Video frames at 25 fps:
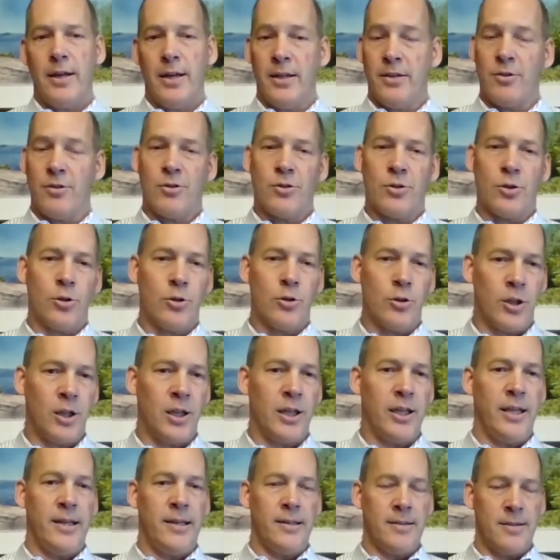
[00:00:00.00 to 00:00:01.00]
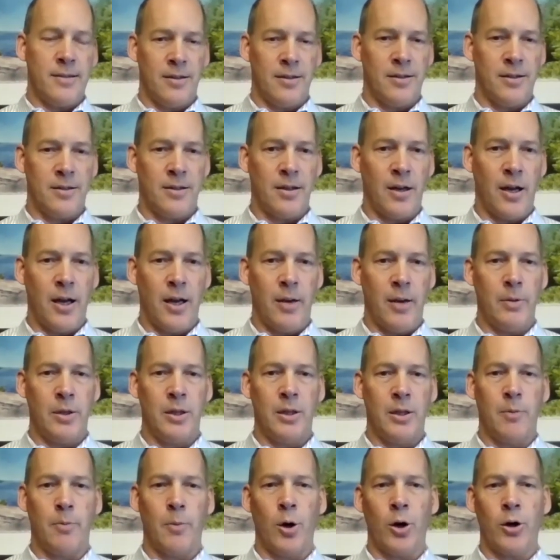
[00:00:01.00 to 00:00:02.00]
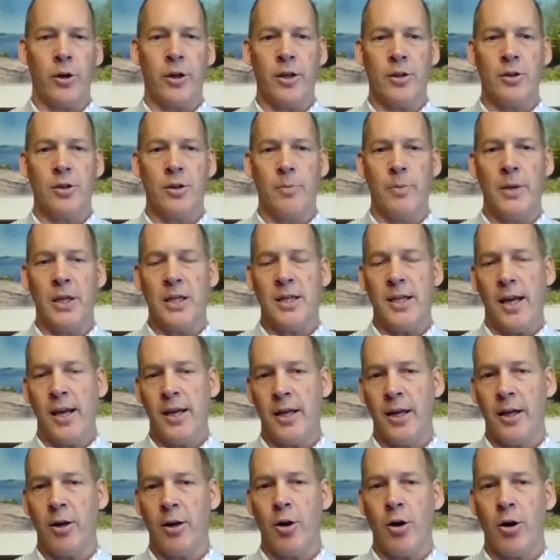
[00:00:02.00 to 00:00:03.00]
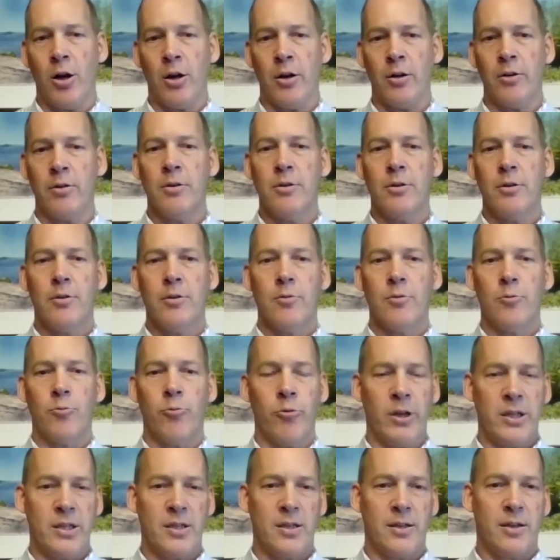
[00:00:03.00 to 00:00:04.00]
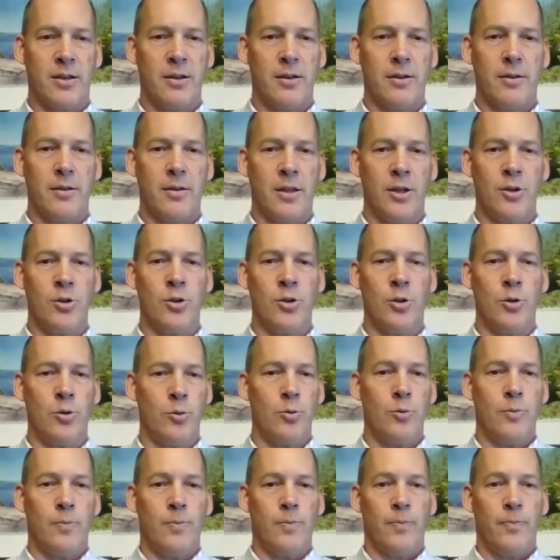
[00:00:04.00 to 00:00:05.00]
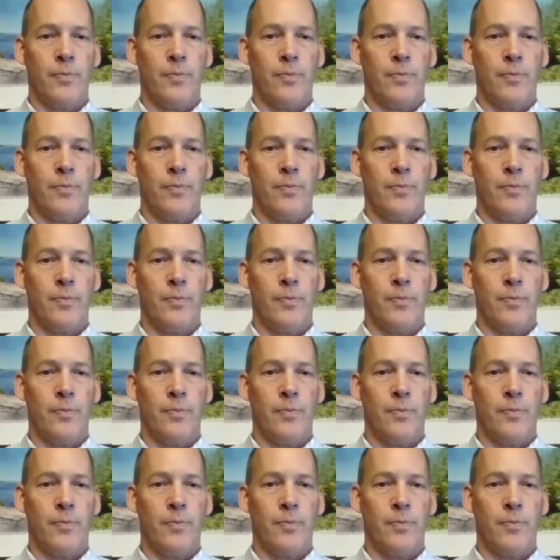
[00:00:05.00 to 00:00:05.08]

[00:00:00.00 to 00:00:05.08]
It certainly isn't the time in the market to be taking on risk that you